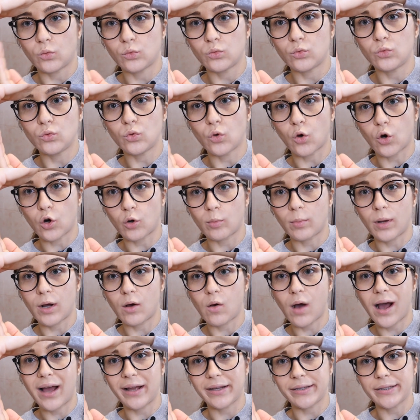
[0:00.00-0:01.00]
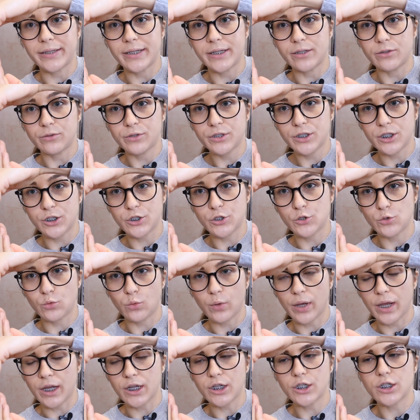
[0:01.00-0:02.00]
normal ideal
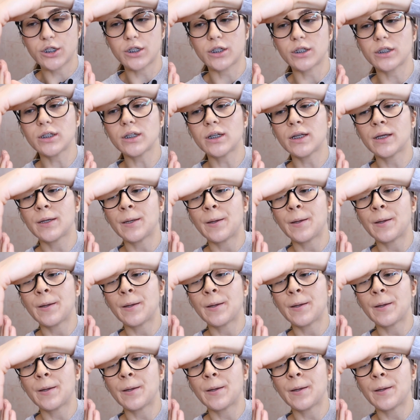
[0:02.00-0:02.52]
situation,